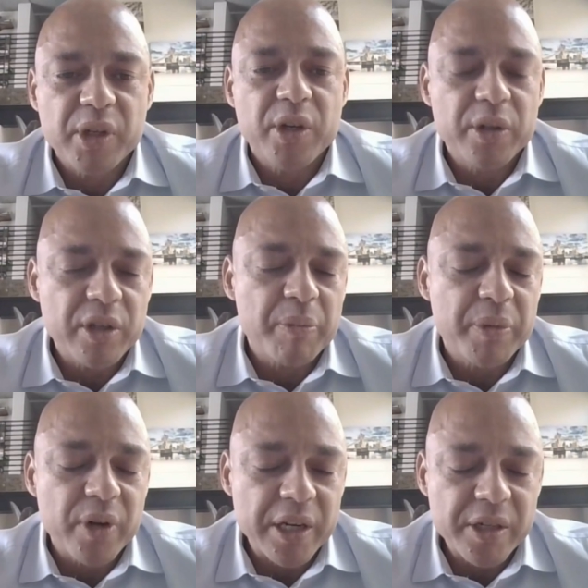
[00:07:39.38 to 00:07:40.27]
security
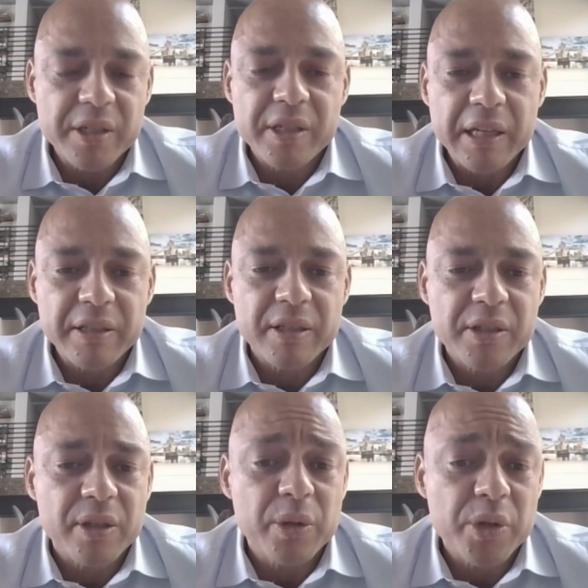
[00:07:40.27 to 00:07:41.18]
operations center
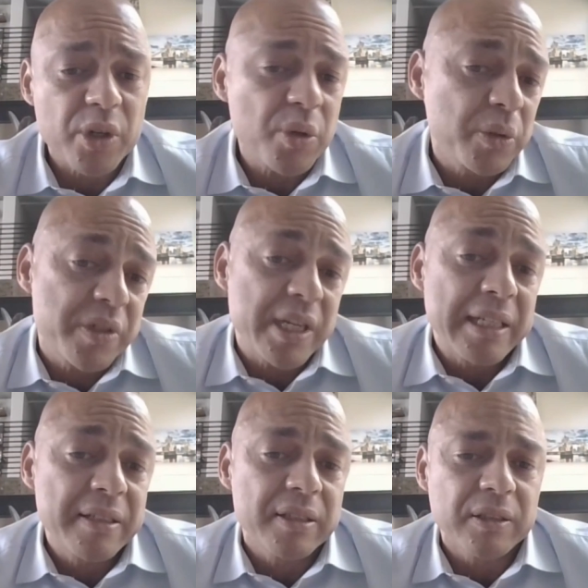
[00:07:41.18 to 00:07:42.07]
solution called
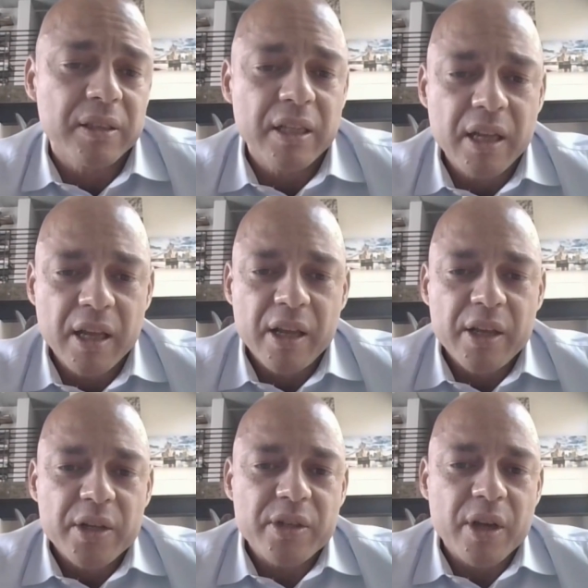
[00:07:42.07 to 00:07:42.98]
Sentinel.
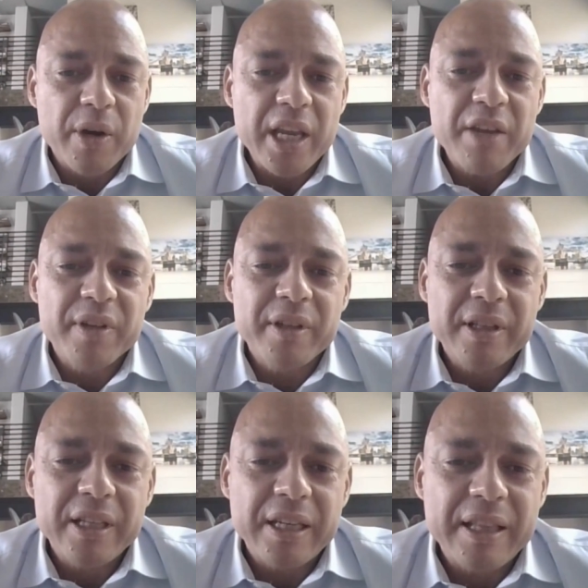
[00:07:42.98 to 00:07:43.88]
So
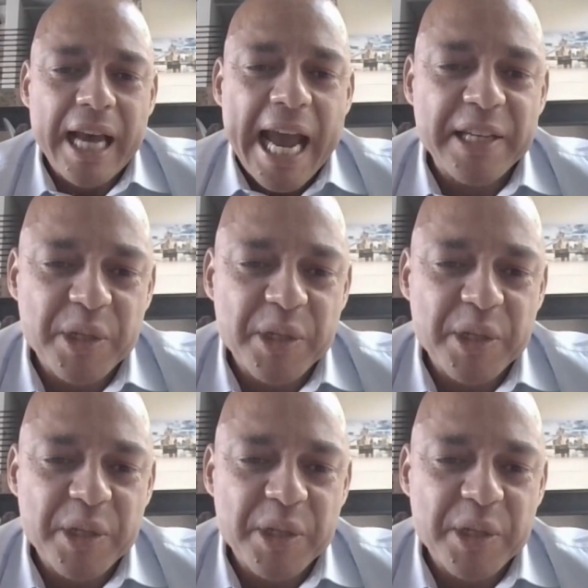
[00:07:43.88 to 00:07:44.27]
even the